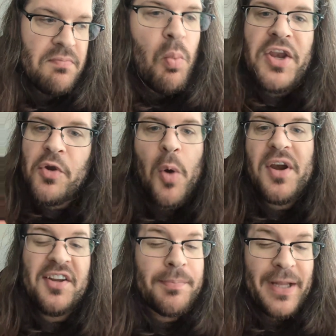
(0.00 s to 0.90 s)
when you go
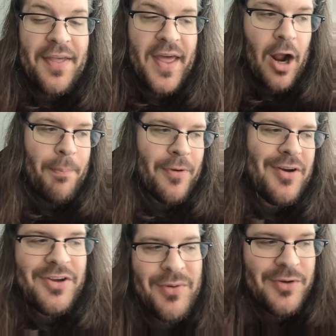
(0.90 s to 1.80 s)
to display that
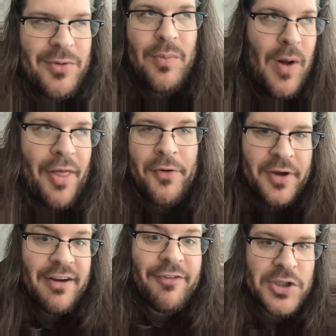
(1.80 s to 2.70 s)
output, you do other
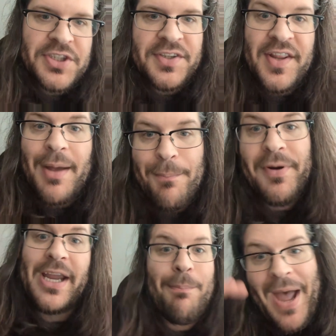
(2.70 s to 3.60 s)
conversions that
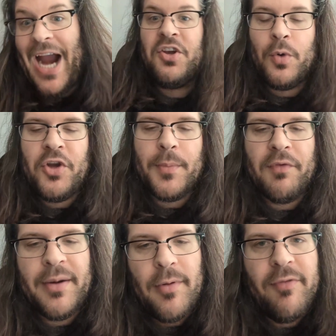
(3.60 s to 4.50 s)
bring it back to a human
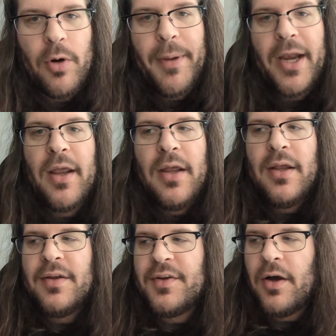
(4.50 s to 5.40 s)
readable format.
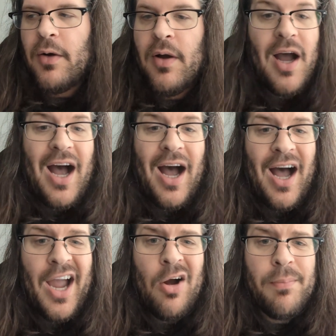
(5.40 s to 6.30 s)
So uh,
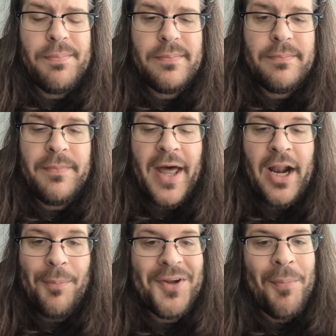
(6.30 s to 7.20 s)
I hope that
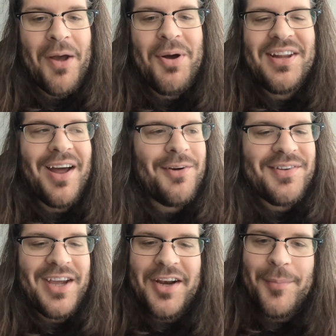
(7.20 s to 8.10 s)
helps. I hope that was
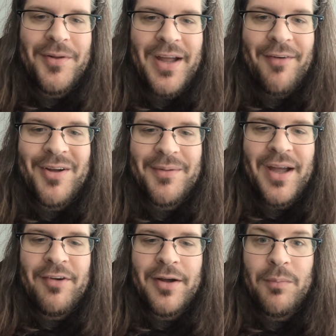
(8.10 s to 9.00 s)
understandable. Have a
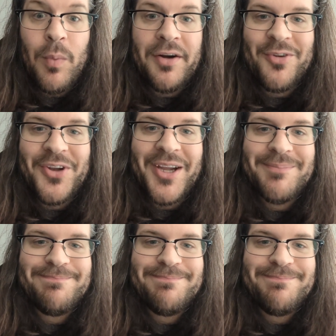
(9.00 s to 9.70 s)
have a wonderful day.